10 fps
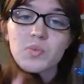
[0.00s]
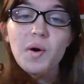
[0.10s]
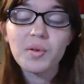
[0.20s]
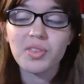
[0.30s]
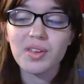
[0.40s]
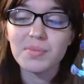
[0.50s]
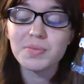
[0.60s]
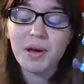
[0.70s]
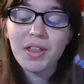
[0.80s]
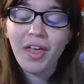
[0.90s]
is water
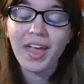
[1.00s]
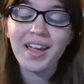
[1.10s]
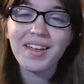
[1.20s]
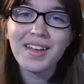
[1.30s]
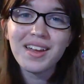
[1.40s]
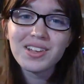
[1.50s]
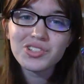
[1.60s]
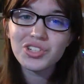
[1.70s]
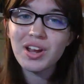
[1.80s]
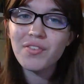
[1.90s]
themed, but like
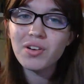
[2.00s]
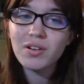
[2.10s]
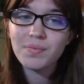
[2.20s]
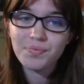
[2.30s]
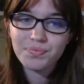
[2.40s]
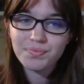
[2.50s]
she never